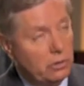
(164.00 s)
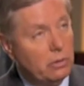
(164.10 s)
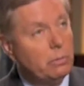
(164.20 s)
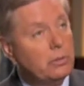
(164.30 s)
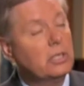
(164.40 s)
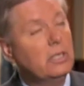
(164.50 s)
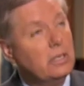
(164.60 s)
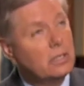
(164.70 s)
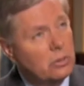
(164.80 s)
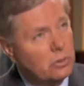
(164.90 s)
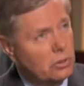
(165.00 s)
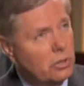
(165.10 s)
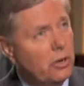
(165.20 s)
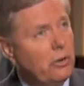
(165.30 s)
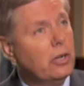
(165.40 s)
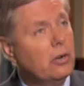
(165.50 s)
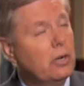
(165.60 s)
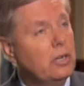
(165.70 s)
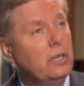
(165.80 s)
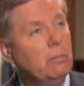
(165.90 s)
uh, present a Social Security
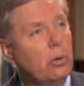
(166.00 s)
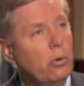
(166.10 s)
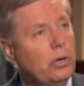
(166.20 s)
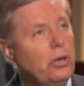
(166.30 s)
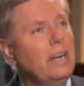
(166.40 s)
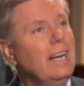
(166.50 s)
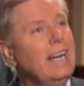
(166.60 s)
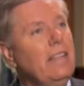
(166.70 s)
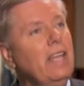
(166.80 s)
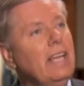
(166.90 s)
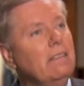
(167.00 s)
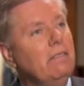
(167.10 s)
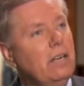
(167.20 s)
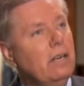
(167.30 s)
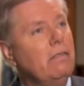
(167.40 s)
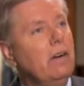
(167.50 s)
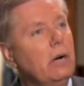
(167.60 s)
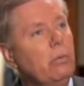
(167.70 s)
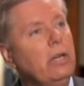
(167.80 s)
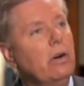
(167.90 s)
card to our employer and they can verify
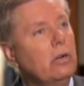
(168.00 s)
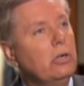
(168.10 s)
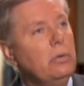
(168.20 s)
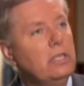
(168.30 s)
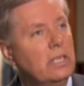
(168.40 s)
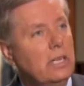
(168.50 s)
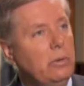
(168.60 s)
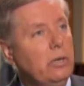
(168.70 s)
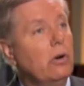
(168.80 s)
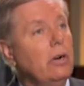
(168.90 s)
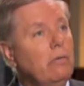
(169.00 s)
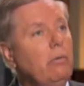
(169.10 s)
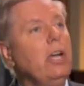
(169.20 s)
we are who we say we are. If